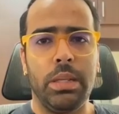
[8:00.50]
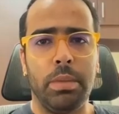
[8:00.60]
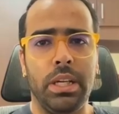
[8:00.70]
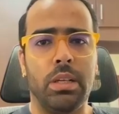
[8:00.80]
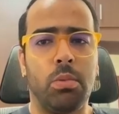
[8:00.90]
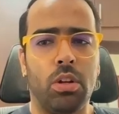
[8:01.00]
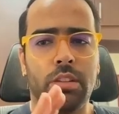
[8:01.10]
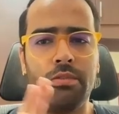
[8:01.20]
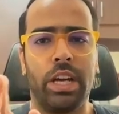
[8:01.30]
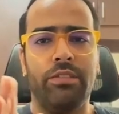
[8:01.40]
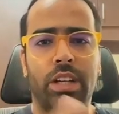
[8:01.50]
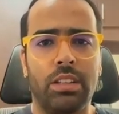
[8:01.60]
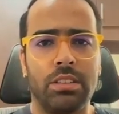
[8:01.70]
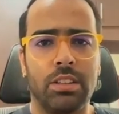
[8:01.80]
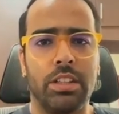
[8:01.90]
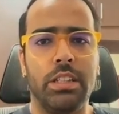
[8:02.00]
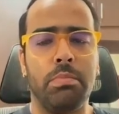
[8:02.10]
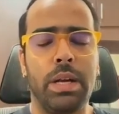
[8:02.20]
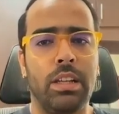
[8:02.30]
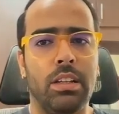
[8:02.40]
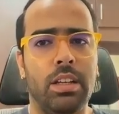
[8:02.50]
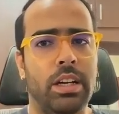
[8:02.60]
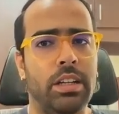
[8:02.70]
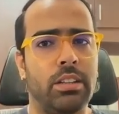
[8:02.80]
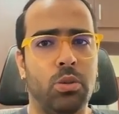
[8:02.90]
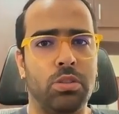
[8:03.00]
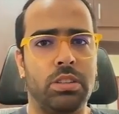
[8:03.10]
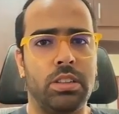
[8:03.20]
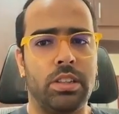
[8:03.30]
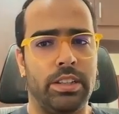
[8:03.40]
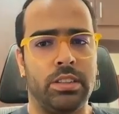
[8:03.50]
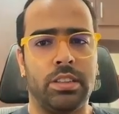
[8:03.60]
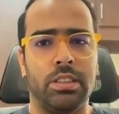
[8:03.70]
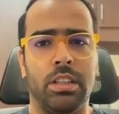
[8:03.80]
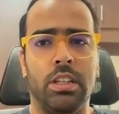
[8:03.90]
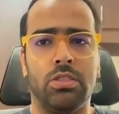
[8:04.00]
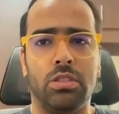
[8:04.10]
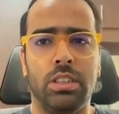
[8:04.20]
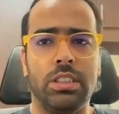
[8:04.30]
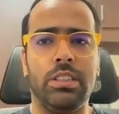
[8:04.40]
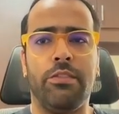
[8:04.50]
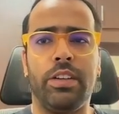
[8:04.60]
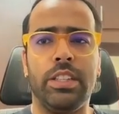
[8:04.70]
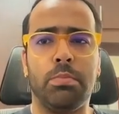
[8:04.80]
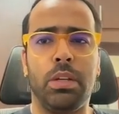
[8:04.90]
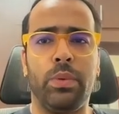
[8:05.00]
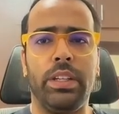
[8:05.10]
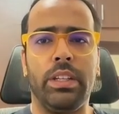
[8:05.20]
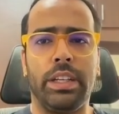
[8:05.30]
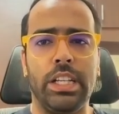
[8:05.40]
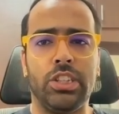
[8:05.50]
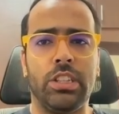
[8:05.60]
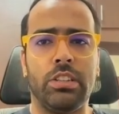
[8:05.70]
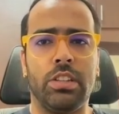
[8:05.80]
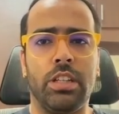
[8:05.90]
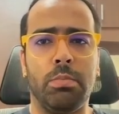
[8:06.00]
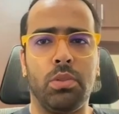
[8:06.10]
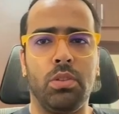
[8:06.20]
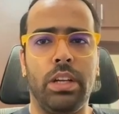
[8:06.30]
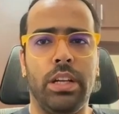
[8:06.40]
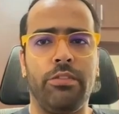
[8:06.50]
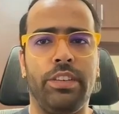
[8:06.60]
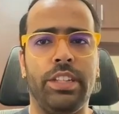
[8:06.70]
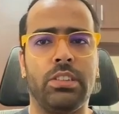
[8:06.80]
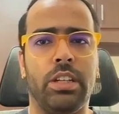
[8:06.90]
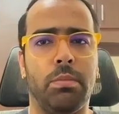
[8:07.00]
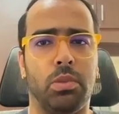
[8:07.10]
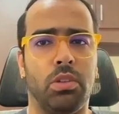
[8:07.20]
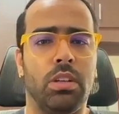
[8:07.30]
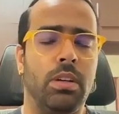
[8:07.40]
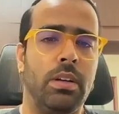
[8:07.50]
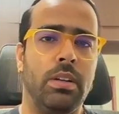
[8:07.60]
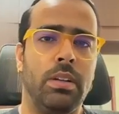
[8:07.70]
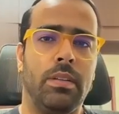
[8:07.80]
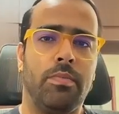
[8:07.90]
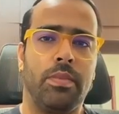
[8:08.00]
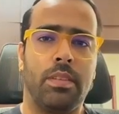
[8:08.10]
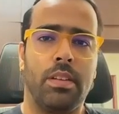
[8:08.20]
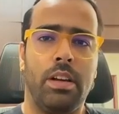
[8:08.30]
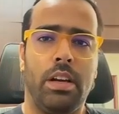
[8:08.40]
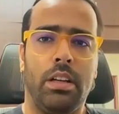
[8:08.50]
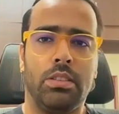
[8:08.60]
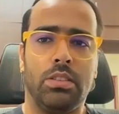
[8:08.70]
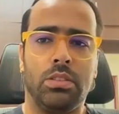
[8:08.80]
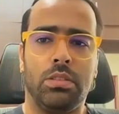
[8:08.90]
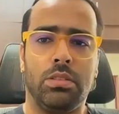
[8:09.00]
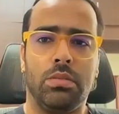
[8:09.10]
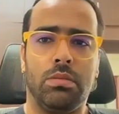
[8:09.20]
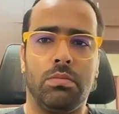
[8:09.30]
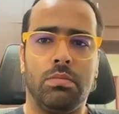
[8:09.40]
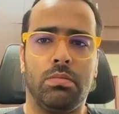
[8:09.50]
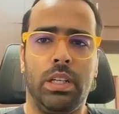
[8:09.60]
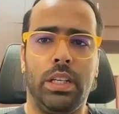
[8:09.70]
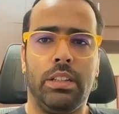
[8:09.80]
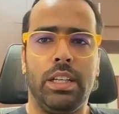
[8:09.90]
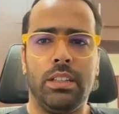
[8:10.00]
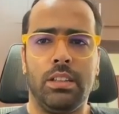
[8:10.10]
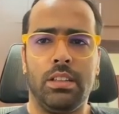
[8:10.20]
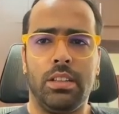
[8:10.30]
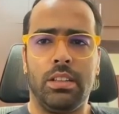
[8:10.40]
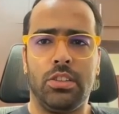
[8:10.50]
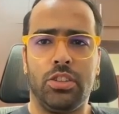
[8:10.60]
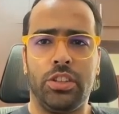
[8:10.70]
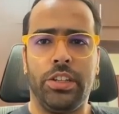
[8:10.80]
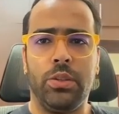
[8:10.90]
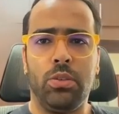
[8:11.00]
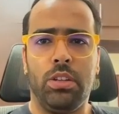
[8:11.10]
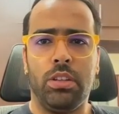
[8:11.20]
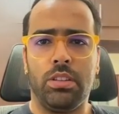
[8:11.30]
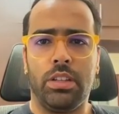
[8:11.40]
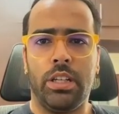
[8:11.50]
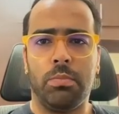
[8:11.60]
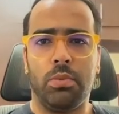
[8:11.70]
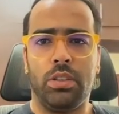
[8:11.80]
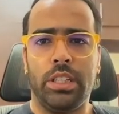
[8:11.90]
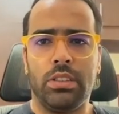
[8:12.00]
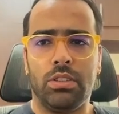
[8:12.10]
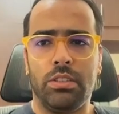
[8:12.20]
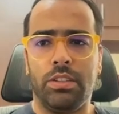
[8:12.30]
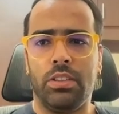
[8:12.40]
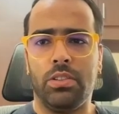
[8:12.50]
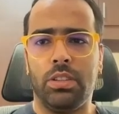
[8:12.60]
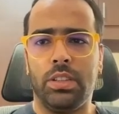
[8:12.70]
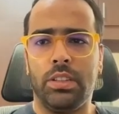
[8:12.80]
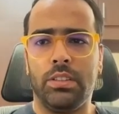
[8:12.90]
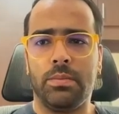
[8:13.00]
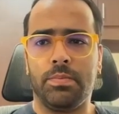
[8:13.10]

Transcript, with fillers: picked up all the 5 tasks, run in parallel and close the threads. So this is difference between cached thread pool and fixed thread pool. So, and then scheduled thread pool, right? So if I go here,